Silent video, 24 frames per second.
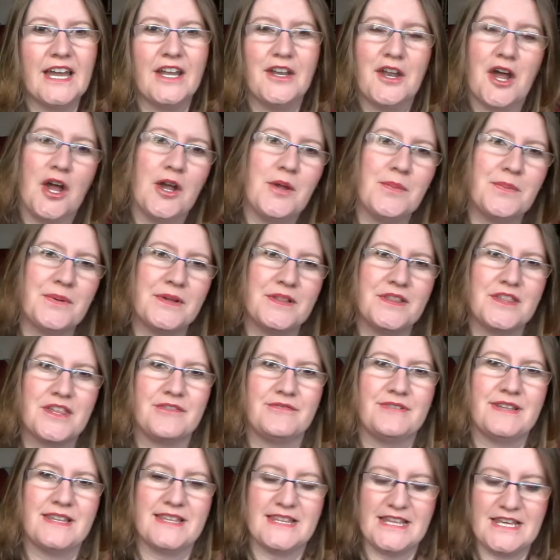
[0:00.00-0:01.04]
and open to
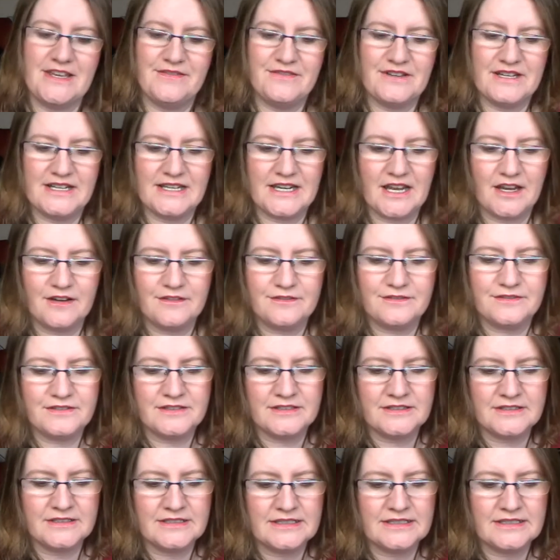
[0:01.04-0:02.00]
receiving love,